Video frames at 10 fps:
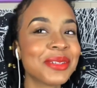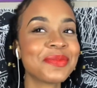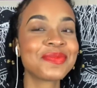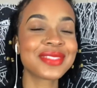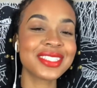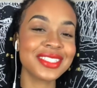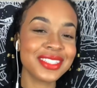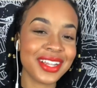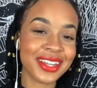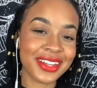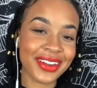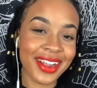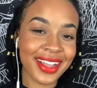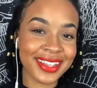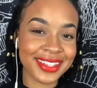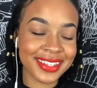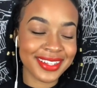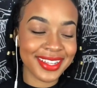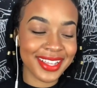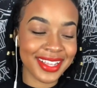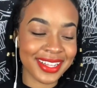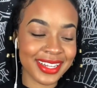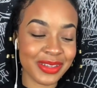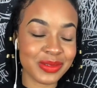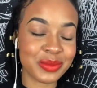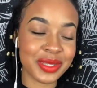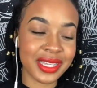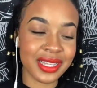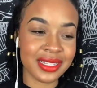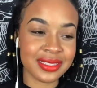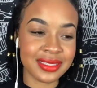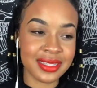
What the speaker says: And she started crying, and it was because